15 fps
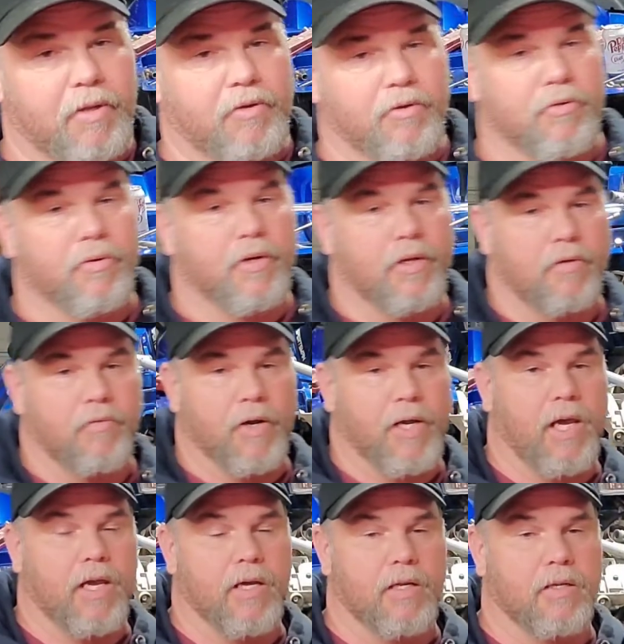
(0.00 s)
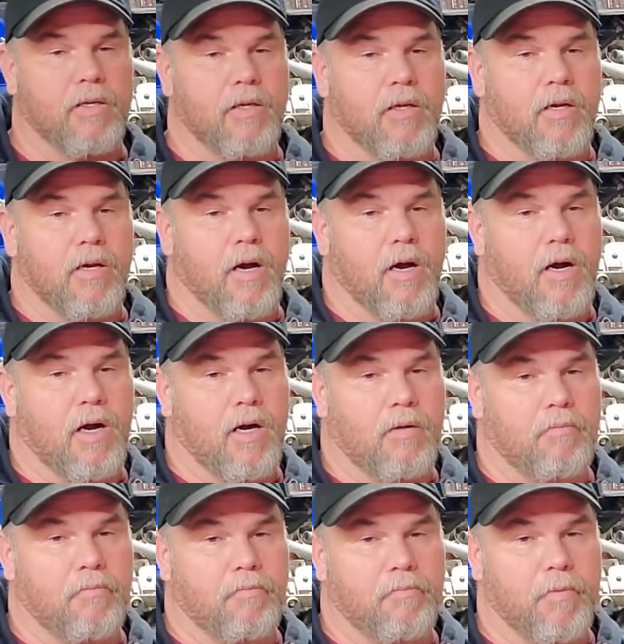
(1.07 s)
to do it if I can.
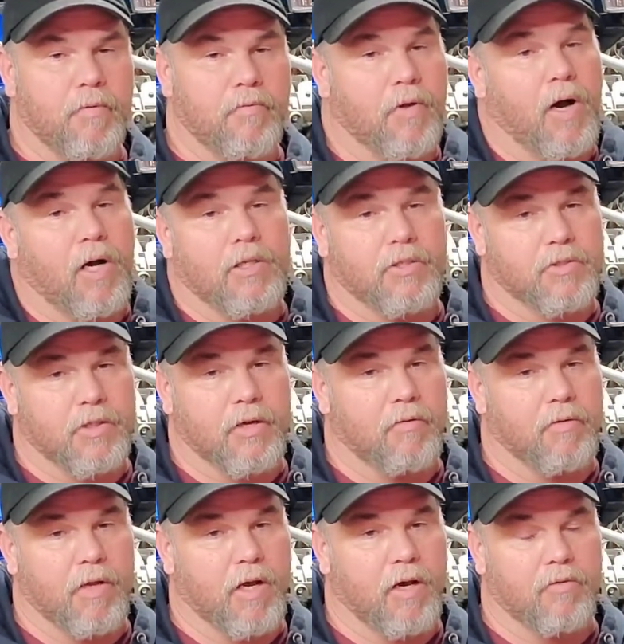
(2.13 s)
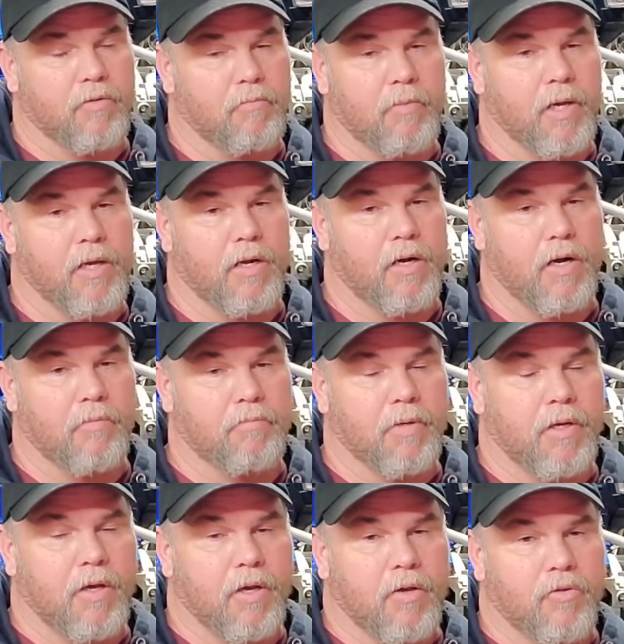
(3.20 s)
Um, if not, just like everything else, I'll make it up.
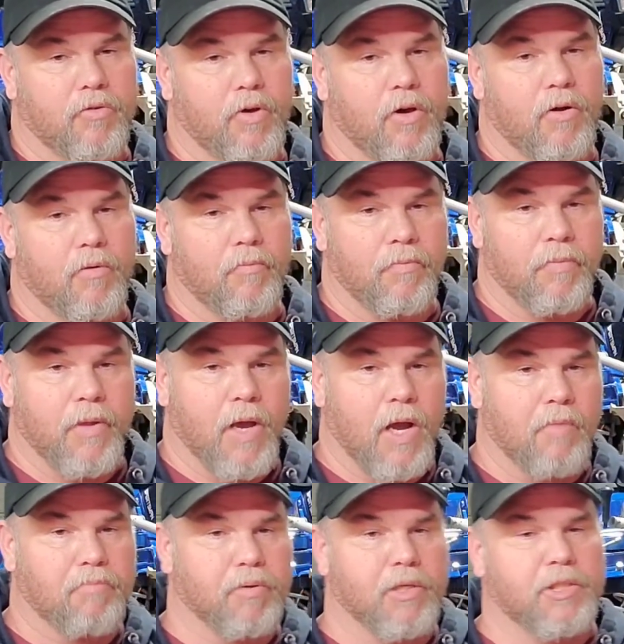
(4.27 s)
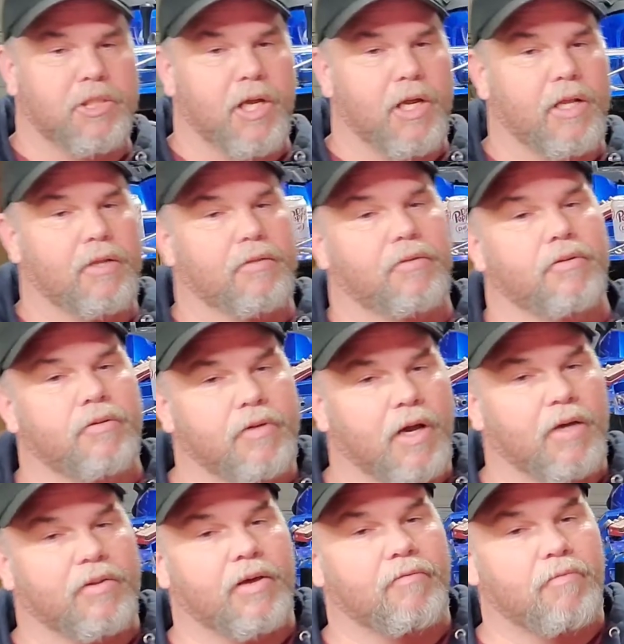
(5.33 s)
So I appreciate it. You
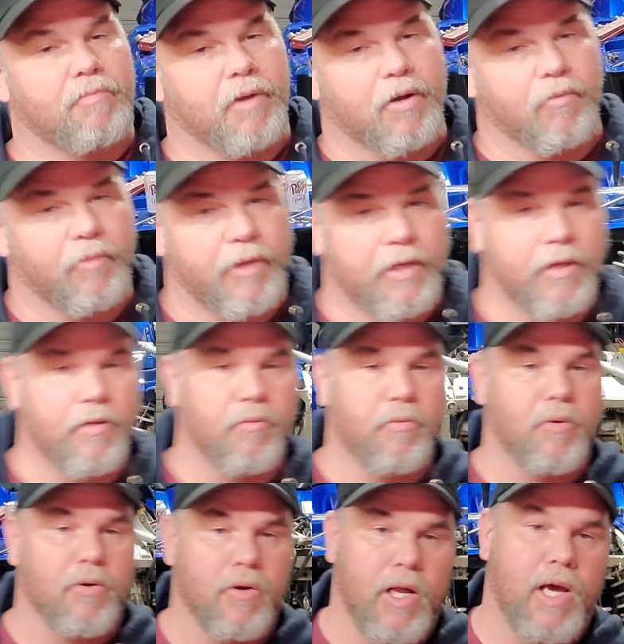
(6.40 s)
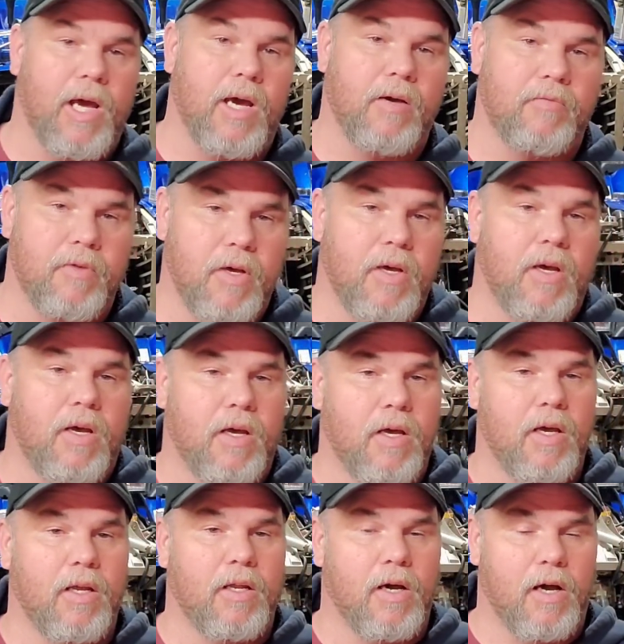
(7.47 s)
guys have a better weekend than we are going to have.
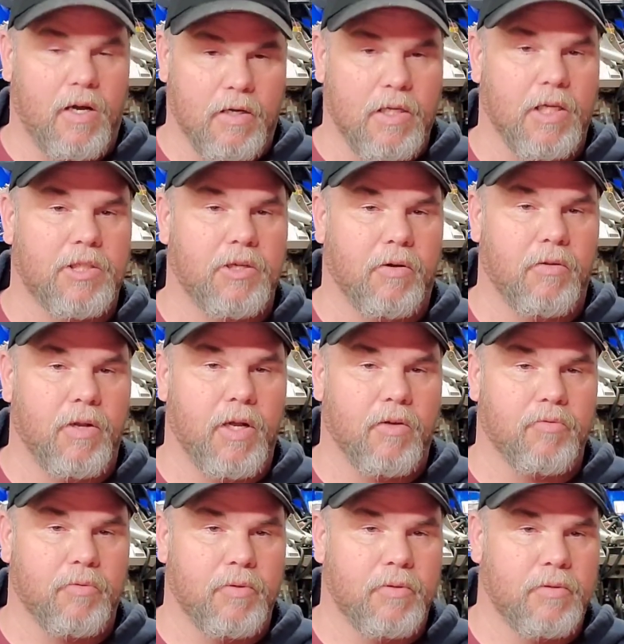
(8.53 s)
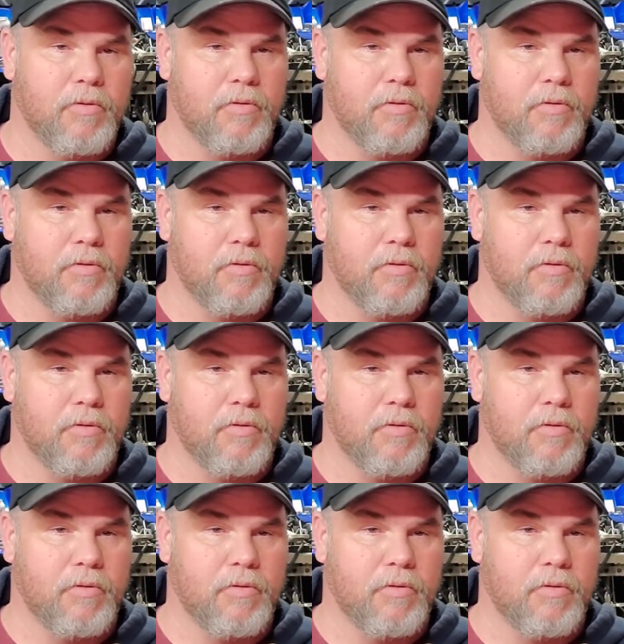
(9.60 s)
And uh, catch you on the next one.